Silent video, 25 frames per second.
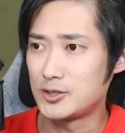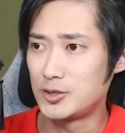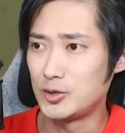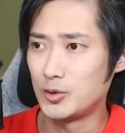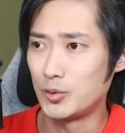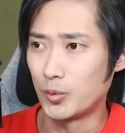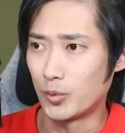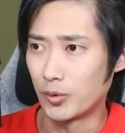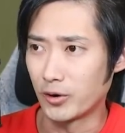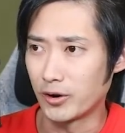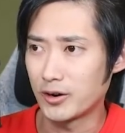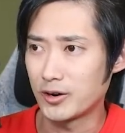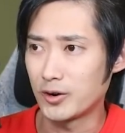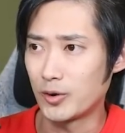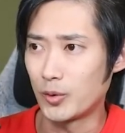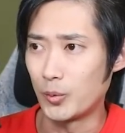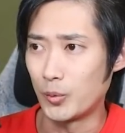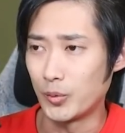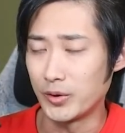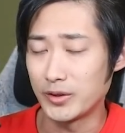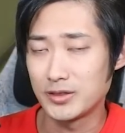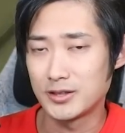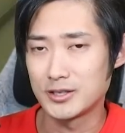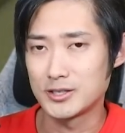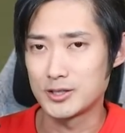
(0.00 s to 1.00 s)
to work
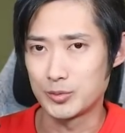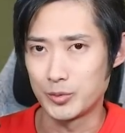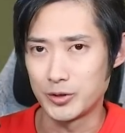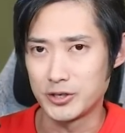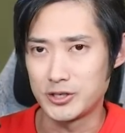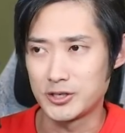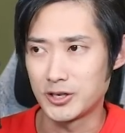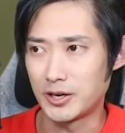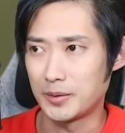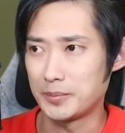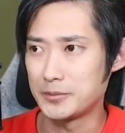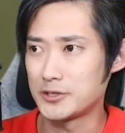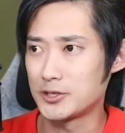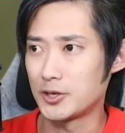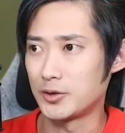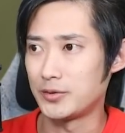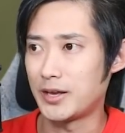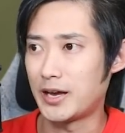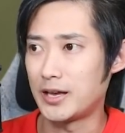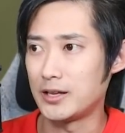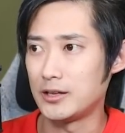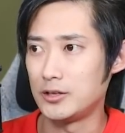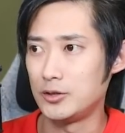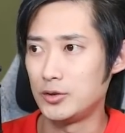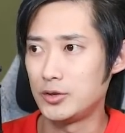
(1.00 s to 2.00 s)
with the switch up so
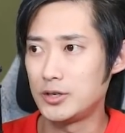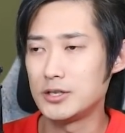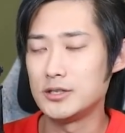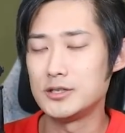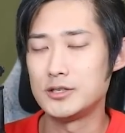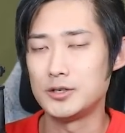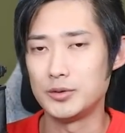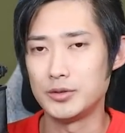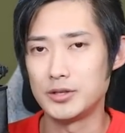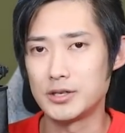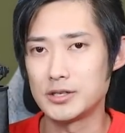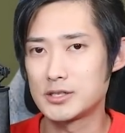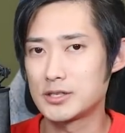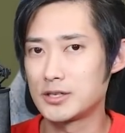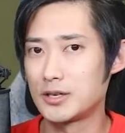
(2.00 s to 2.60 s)
that you can do this